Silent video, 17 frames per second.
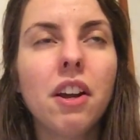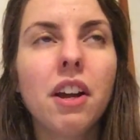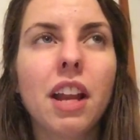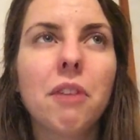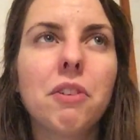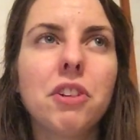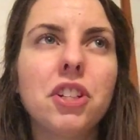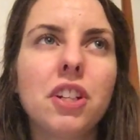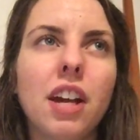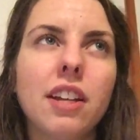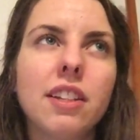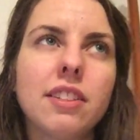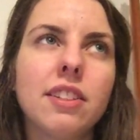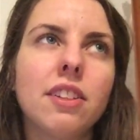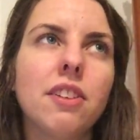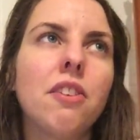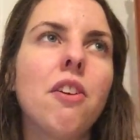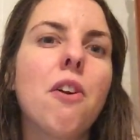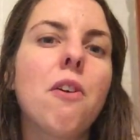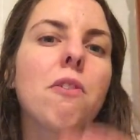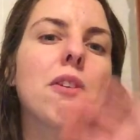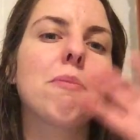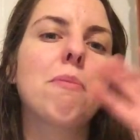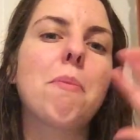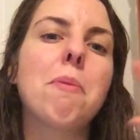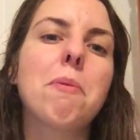and I want you guys to
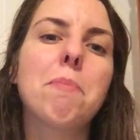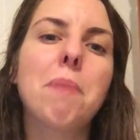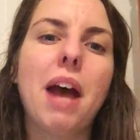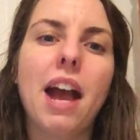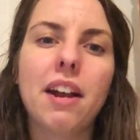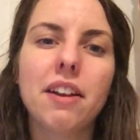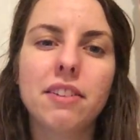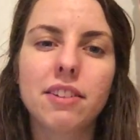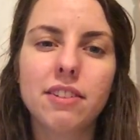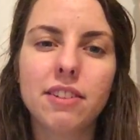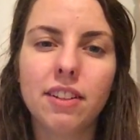remember back